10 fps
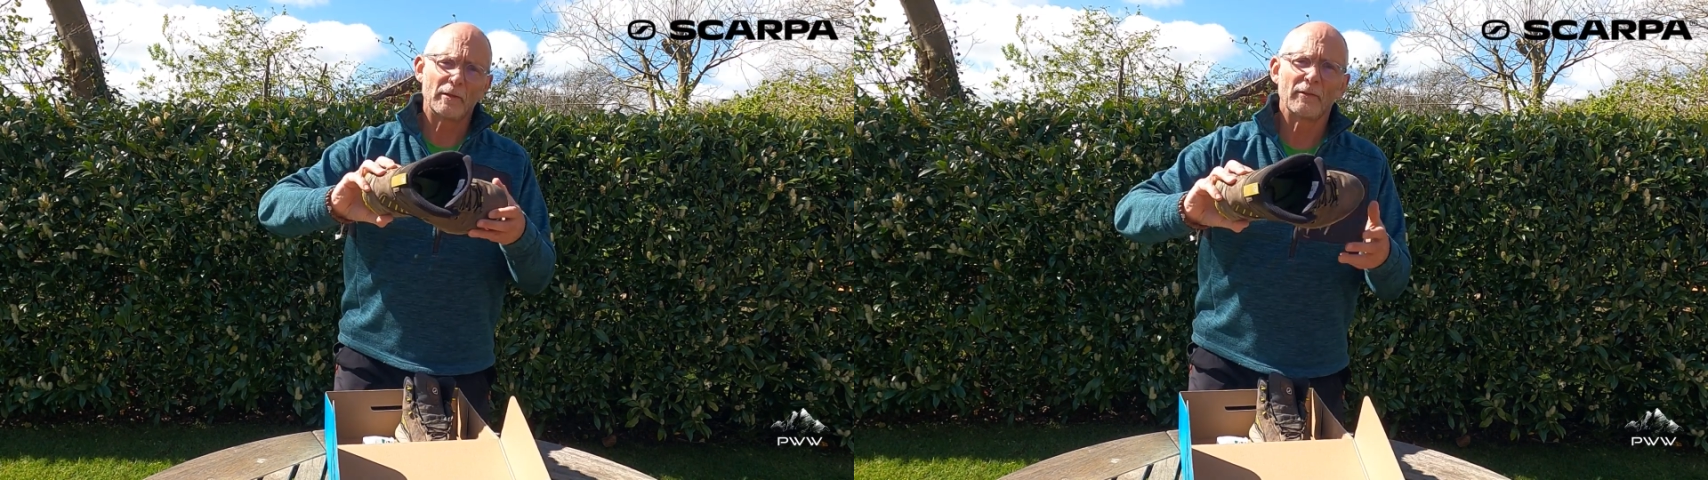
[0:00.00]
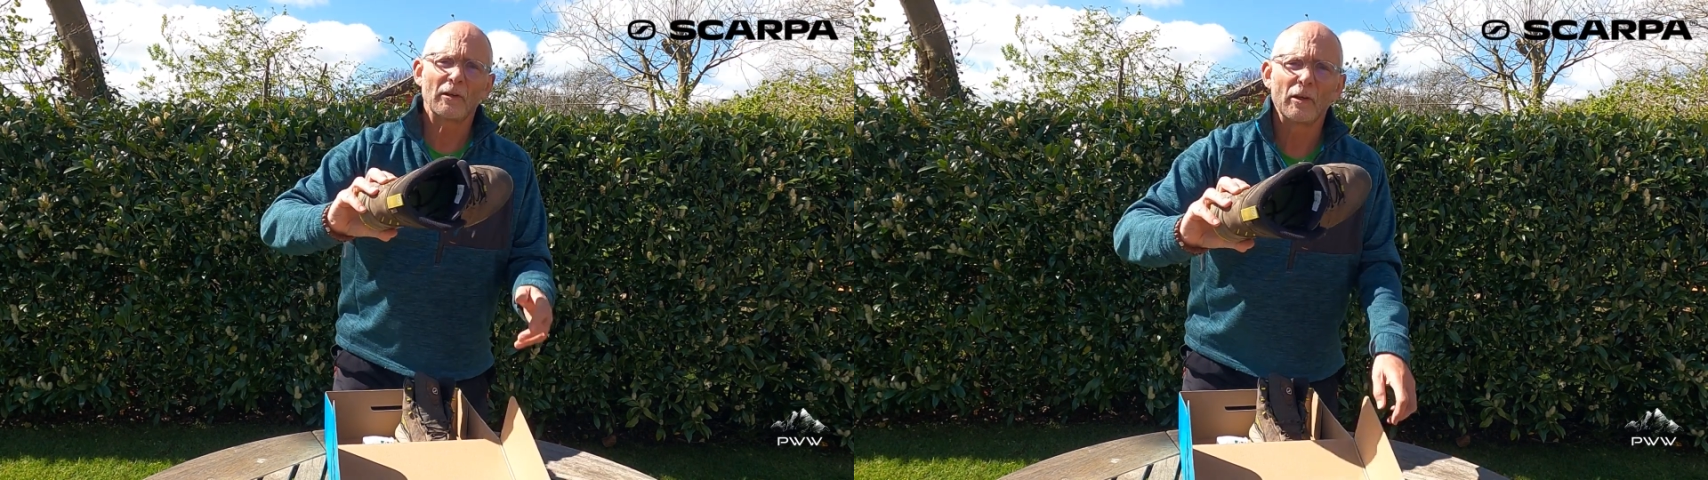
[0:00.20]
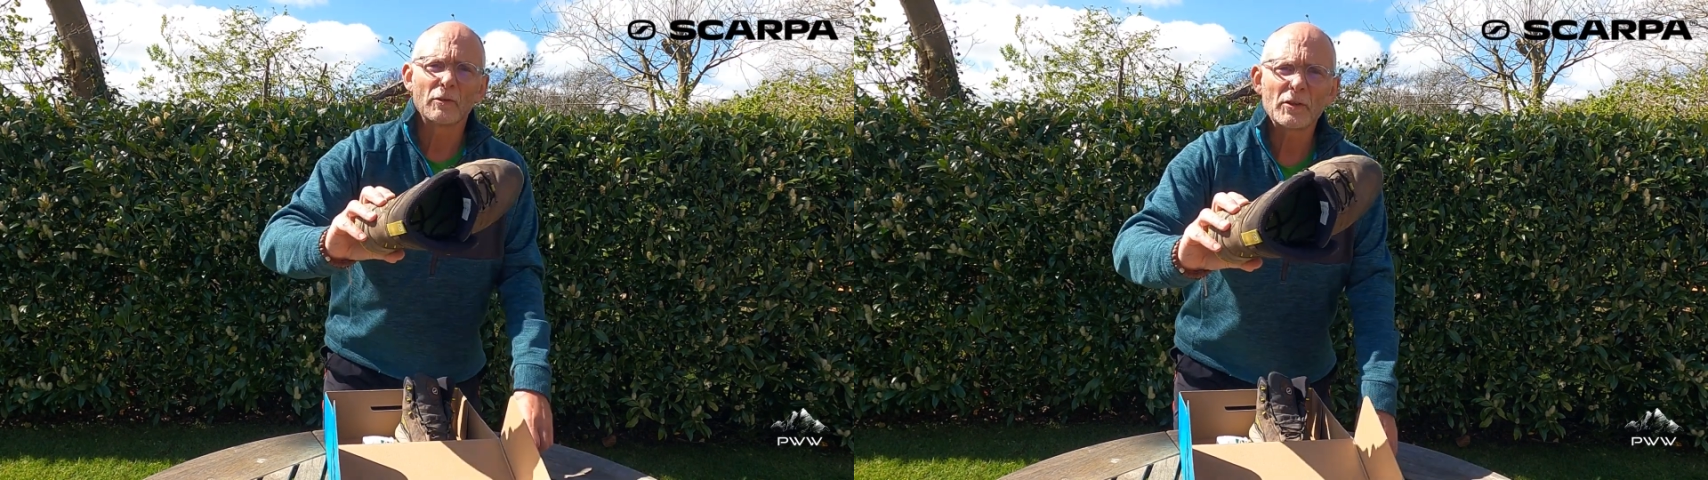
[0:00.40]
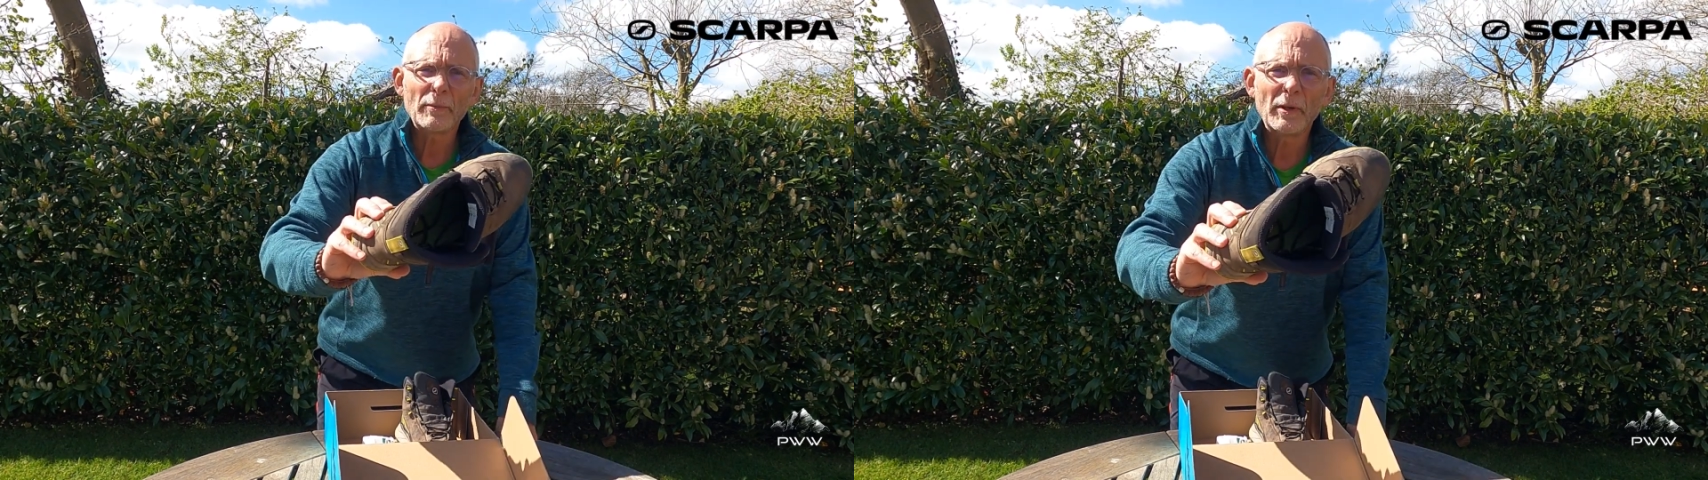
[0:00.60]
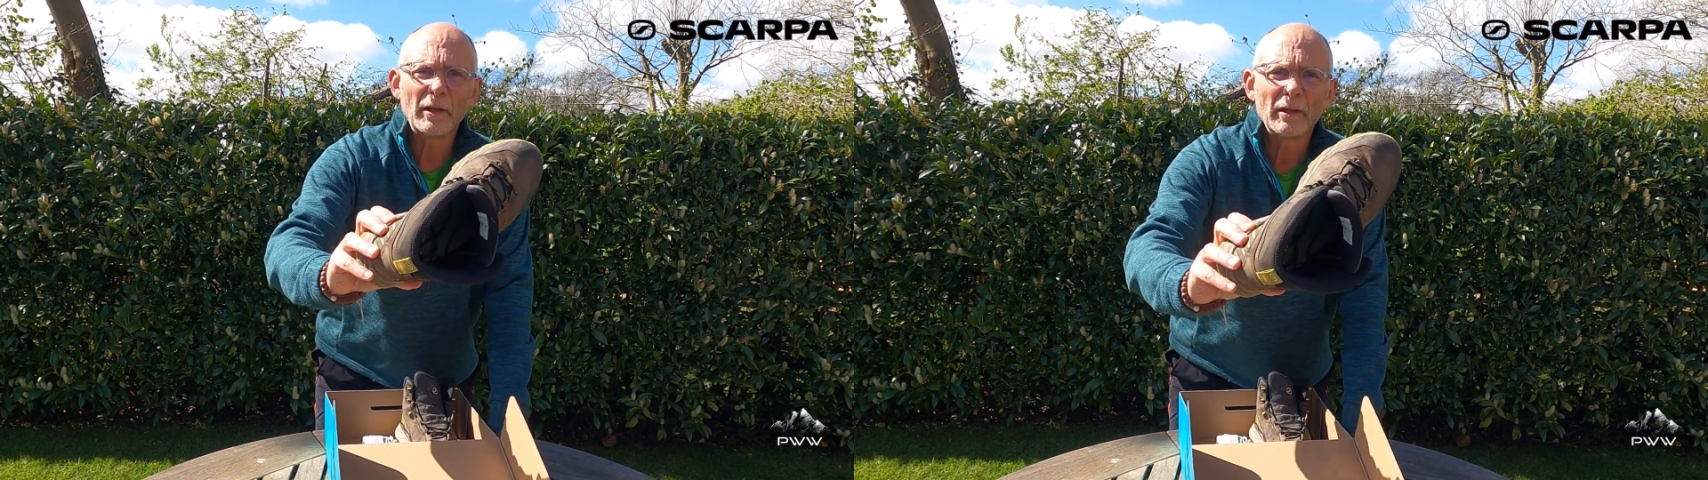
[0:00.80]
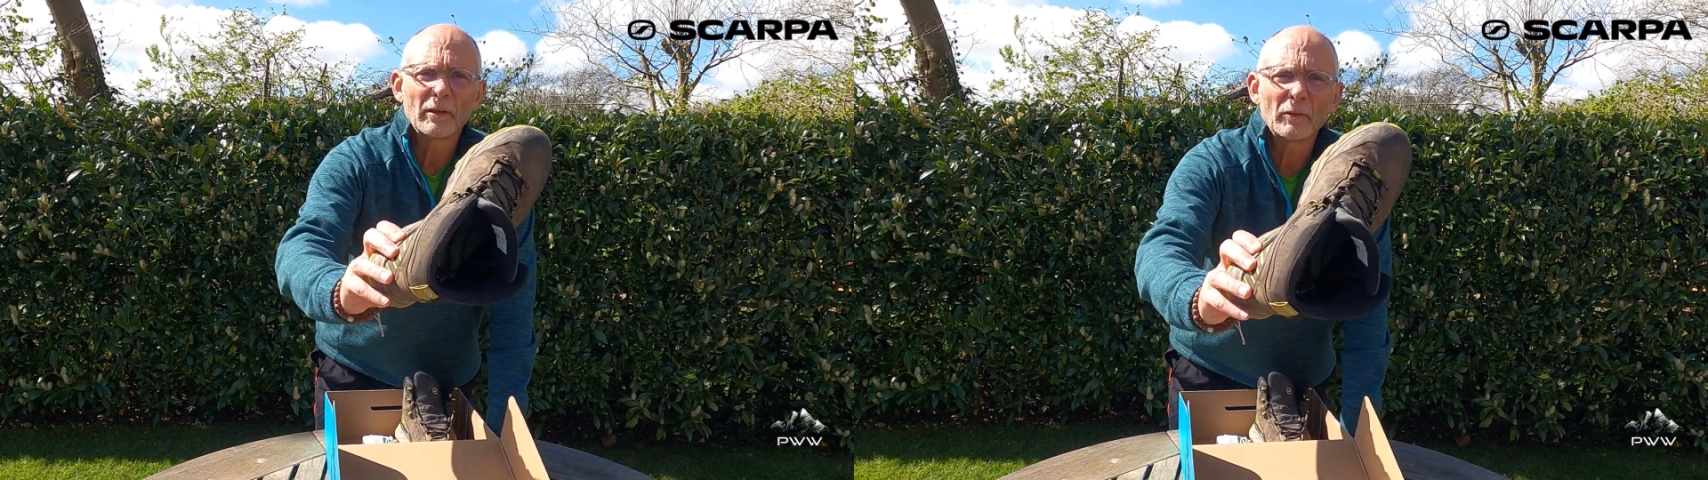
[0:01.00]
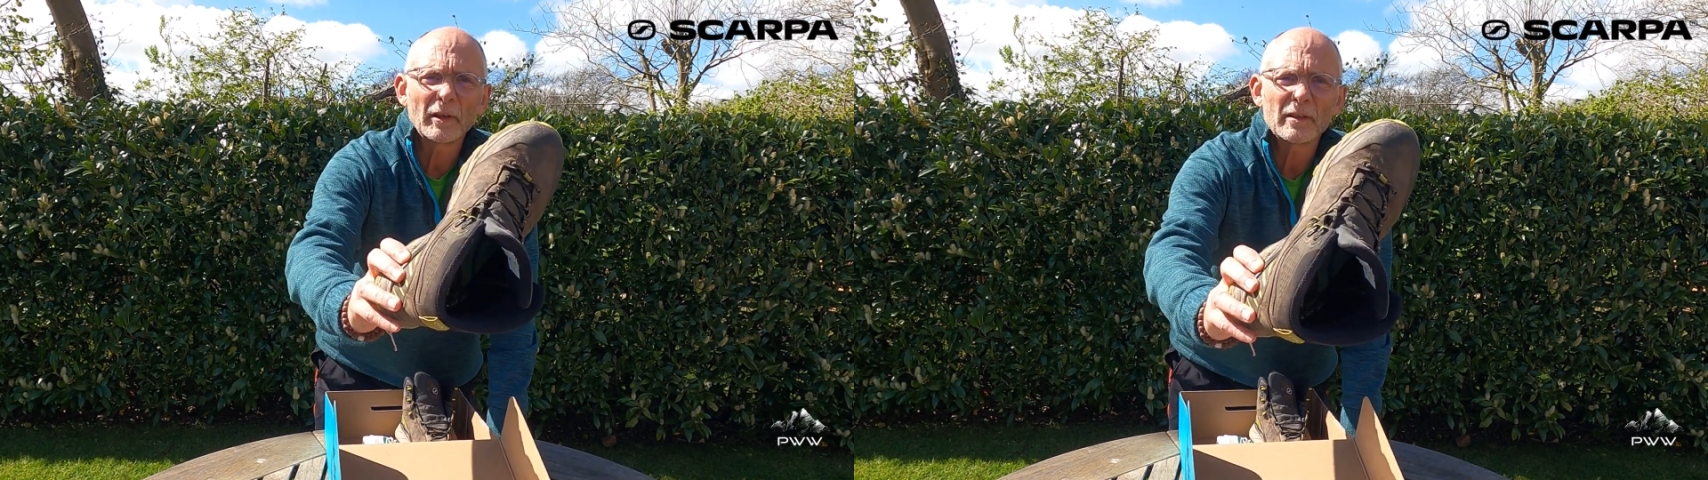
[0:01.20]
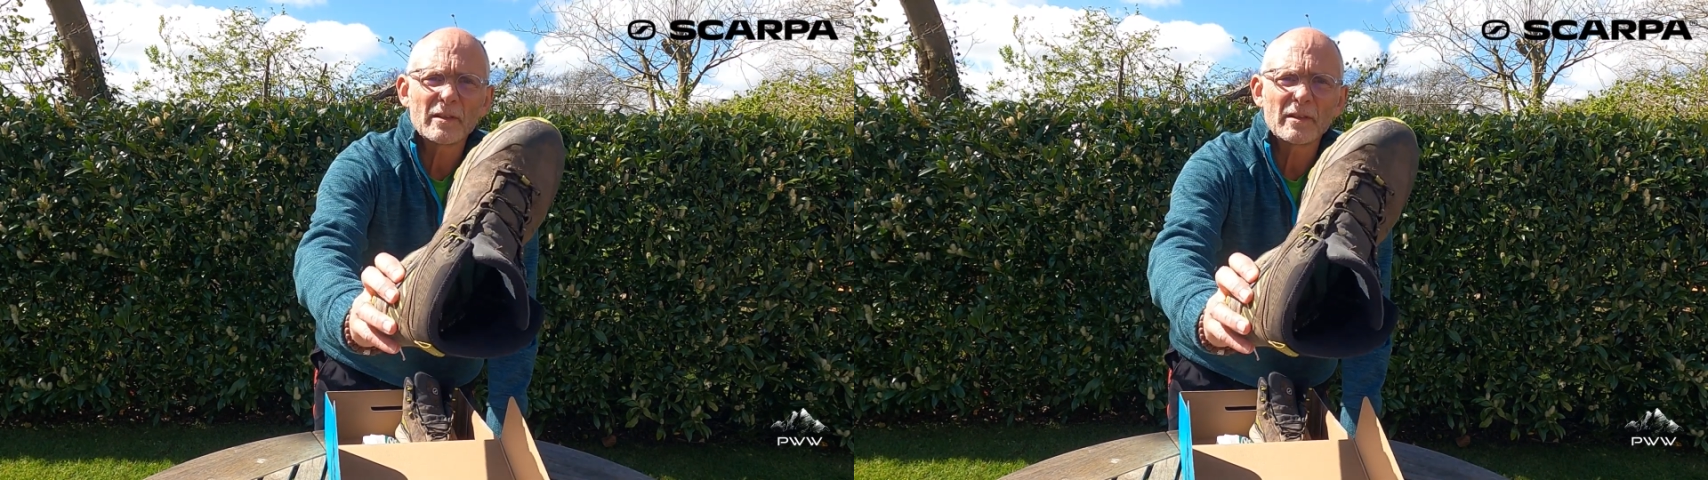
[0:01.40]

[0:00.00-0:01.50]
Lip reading: bit of a close-up. We can